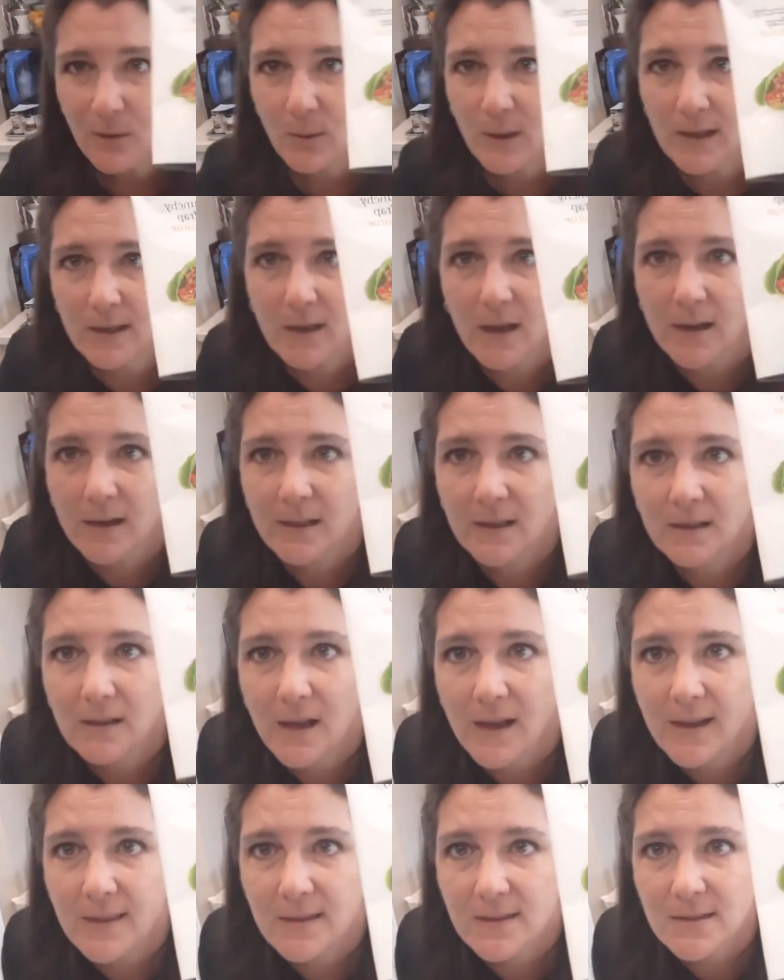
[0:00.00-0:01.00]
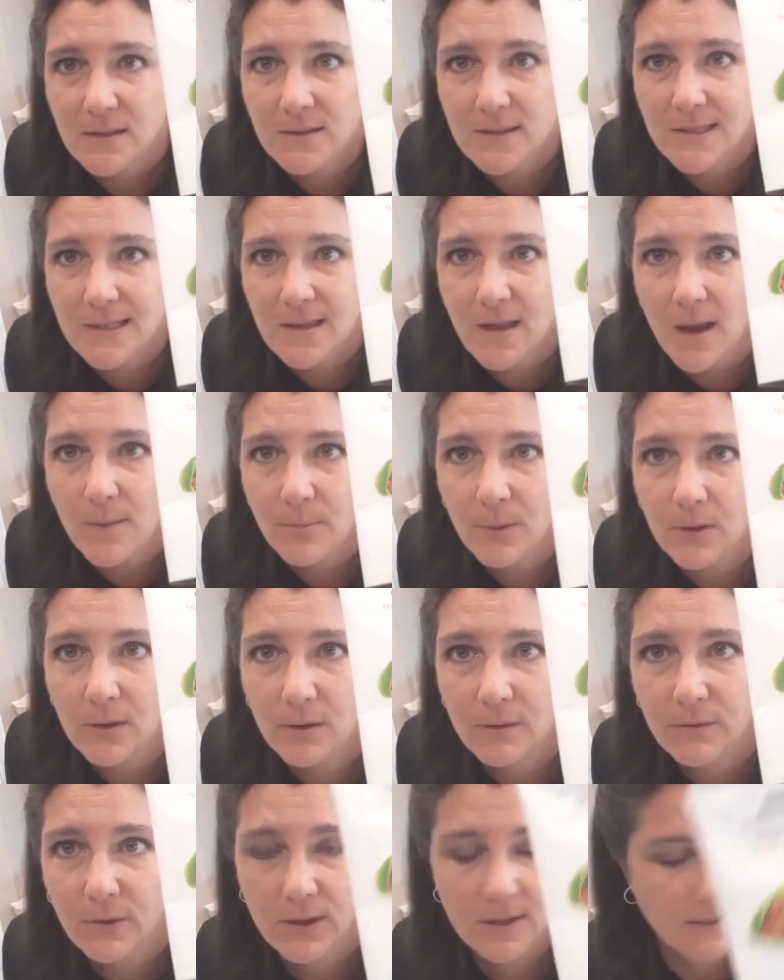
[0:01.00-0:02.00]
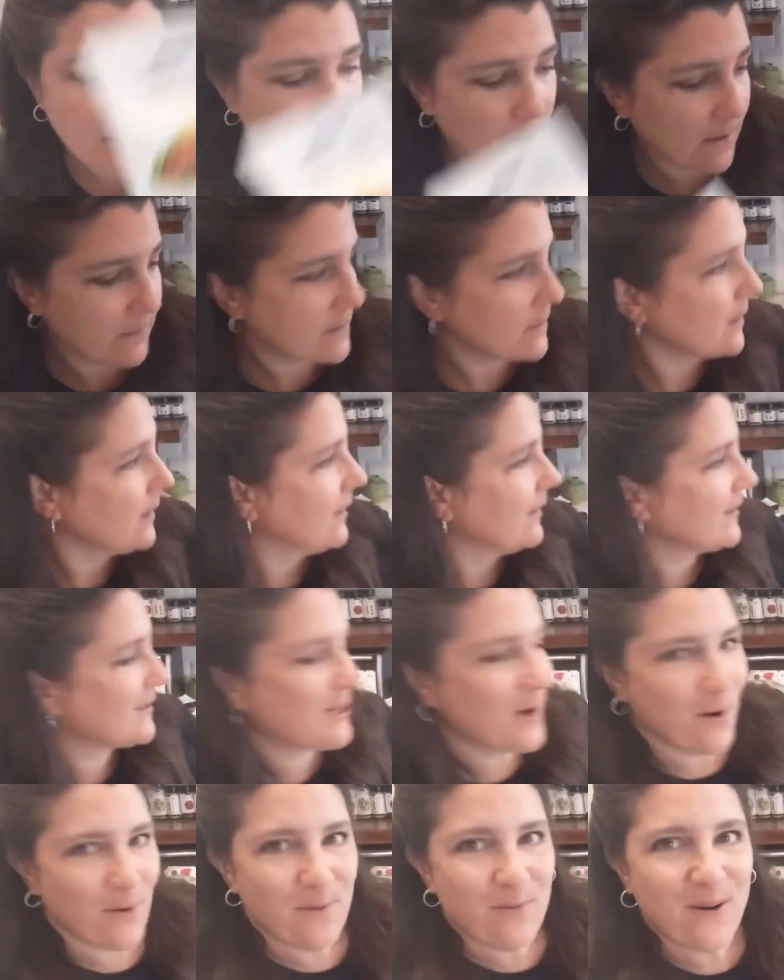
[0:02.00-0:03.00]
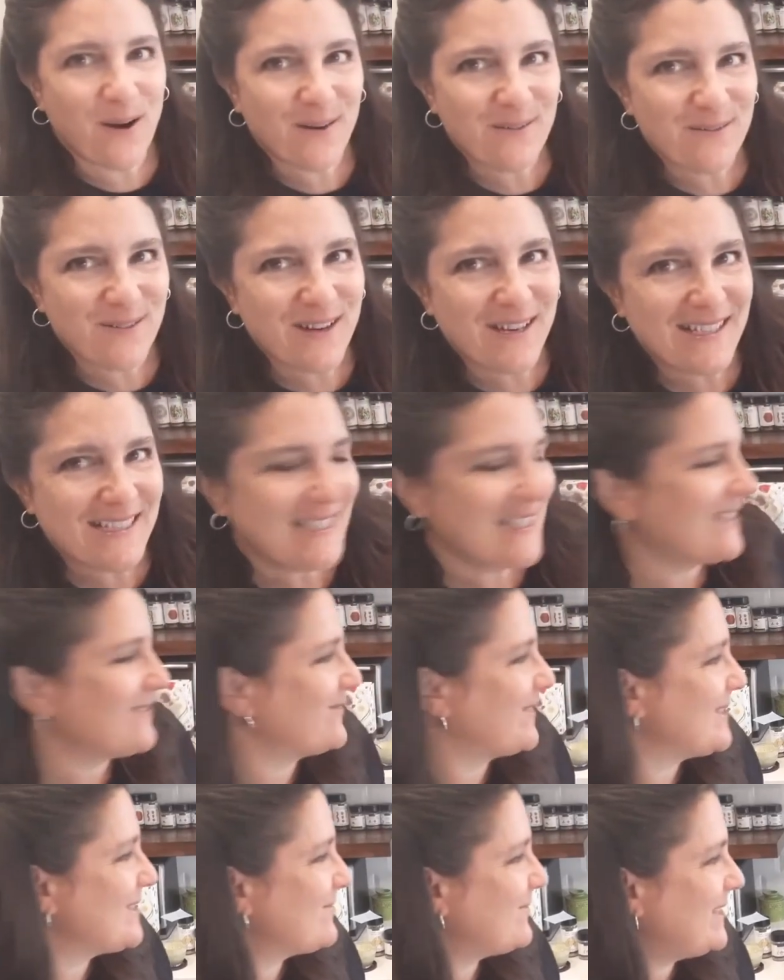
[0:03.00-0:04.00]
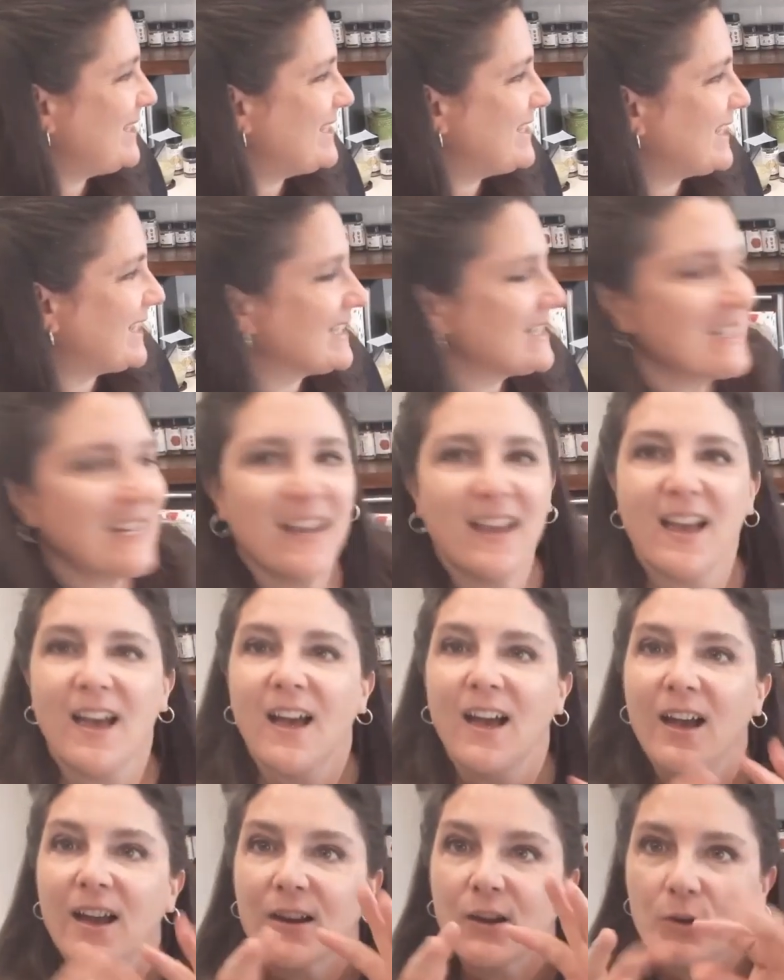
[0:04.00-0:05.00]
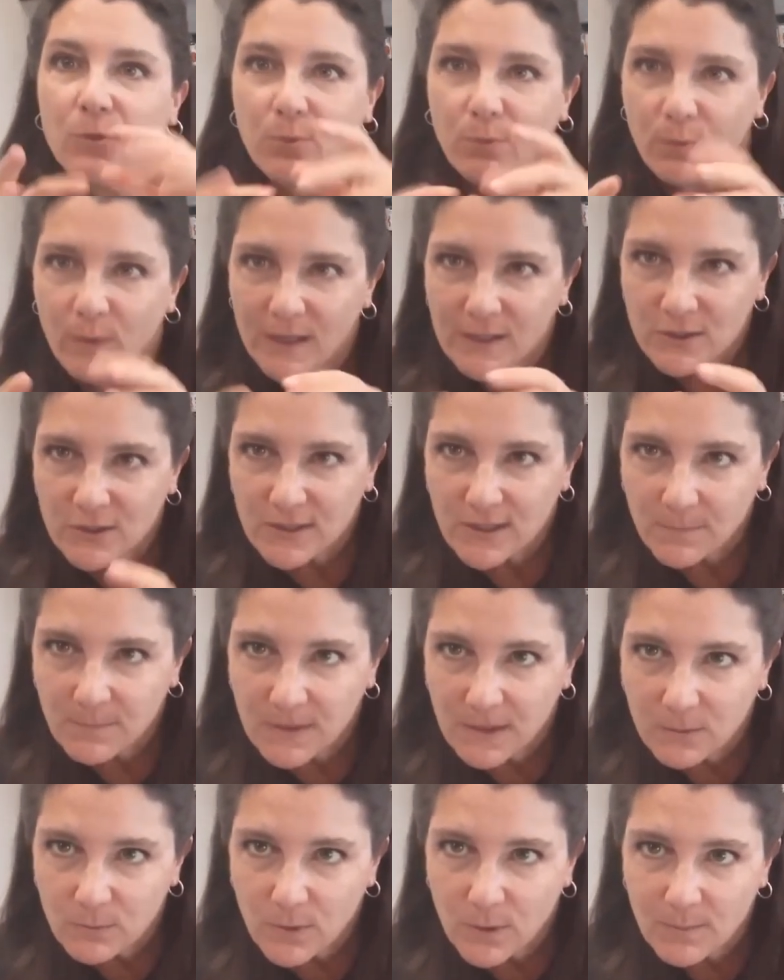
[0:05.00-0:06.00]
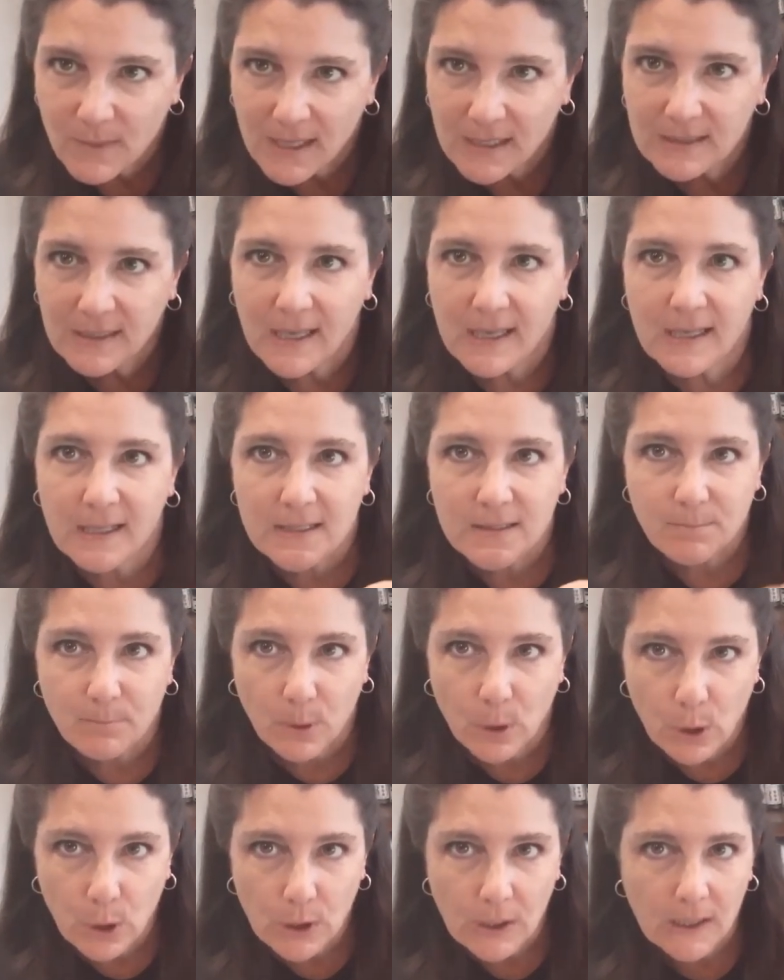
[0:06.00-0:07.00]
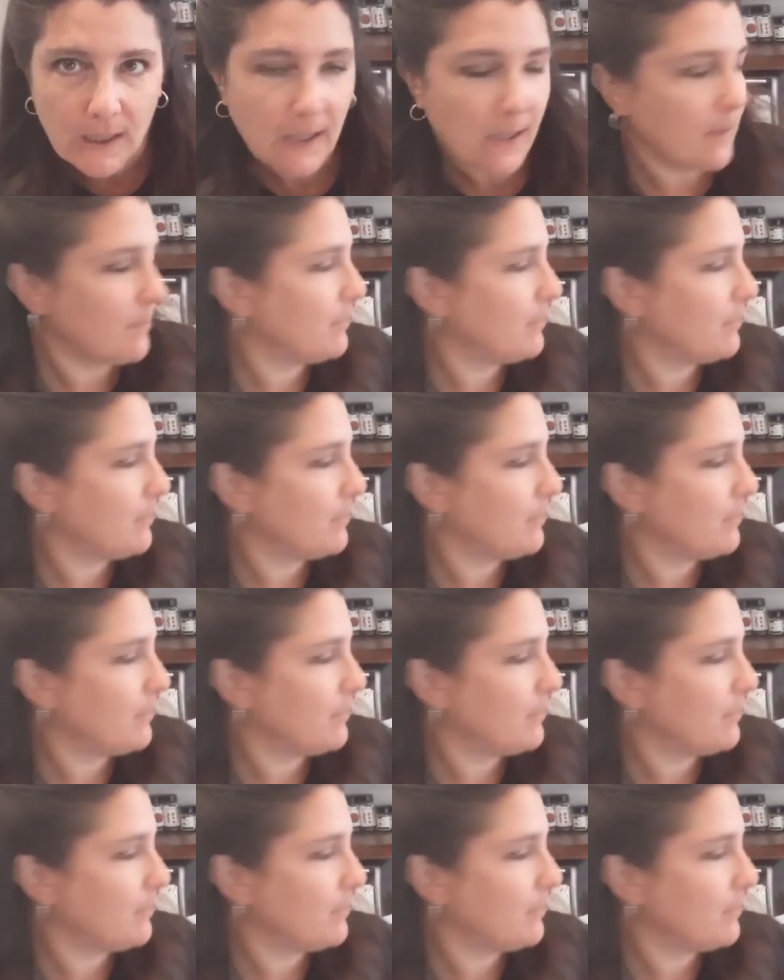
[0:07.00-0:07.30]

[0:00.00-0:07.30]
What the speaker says: what? Not gonna lie, this will slop all over ourselves. So what we did was we just crunched up the romaine lettuce, put it in a